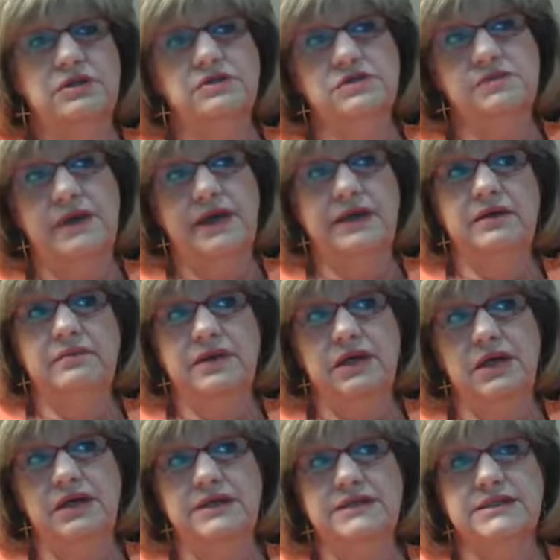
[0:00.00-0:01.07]
it was mainly
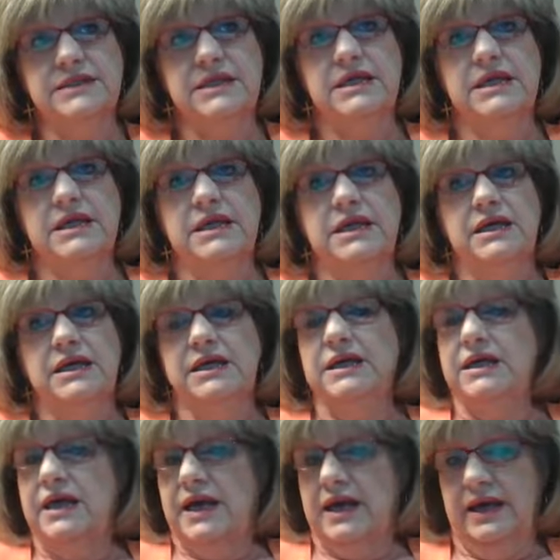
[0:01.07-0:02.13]
because
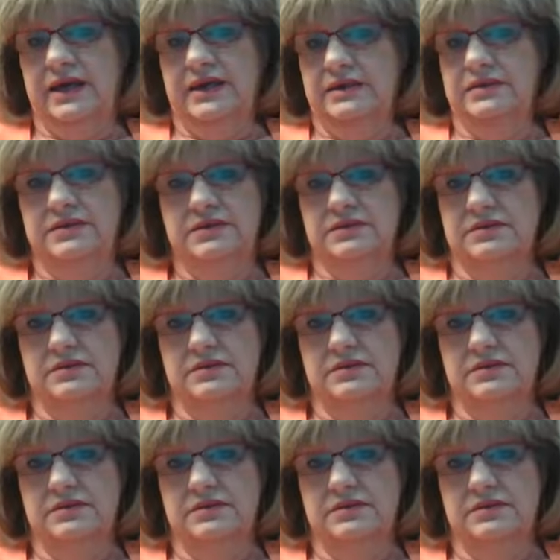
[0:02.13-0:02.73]
he had